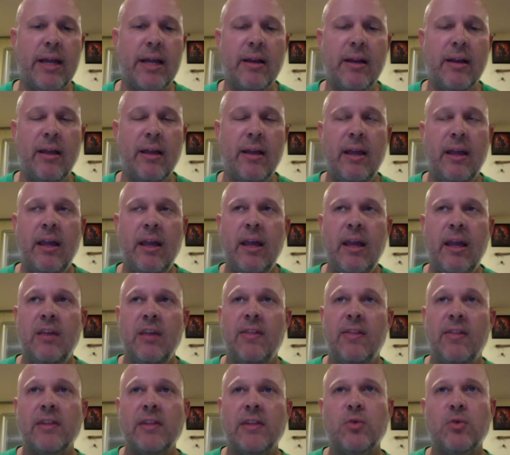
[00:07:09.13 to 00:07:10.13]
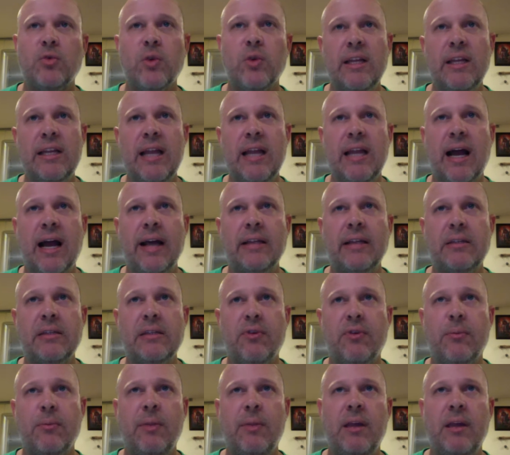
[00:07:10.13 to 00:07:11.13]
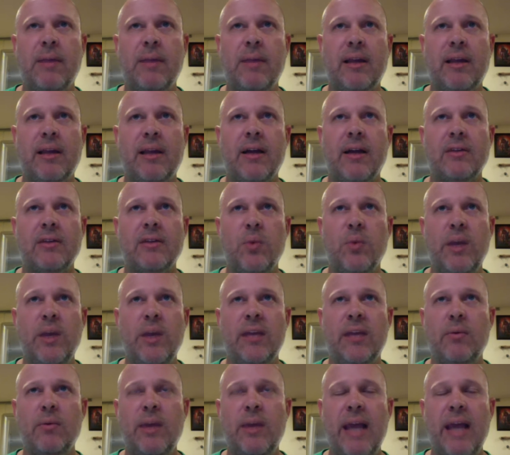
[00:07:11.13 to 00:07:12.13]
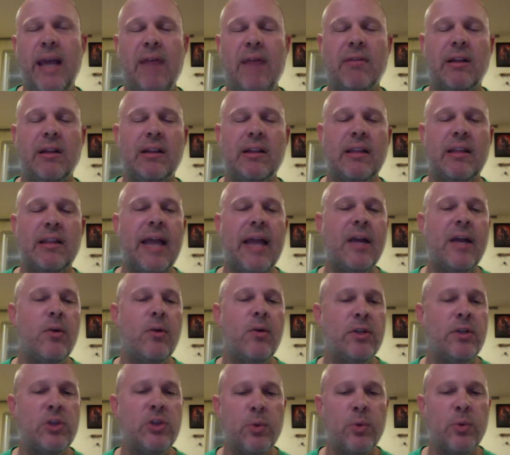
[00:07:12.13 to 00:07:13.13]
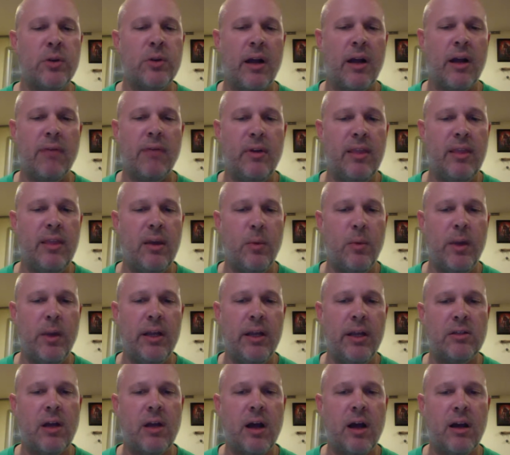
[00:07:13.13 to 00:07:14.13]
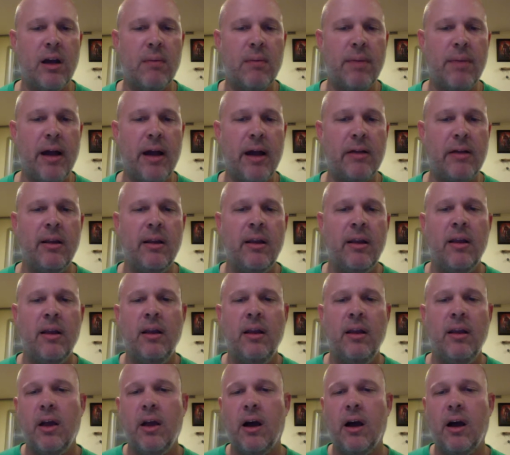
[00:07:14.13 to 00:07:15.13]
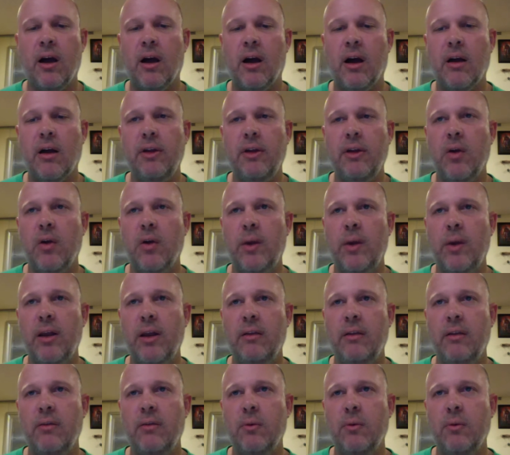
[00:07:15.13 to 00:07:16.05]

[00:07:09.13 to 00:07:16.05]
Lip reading: And that's really nice for me because we have a language of recovery that we can talk about. We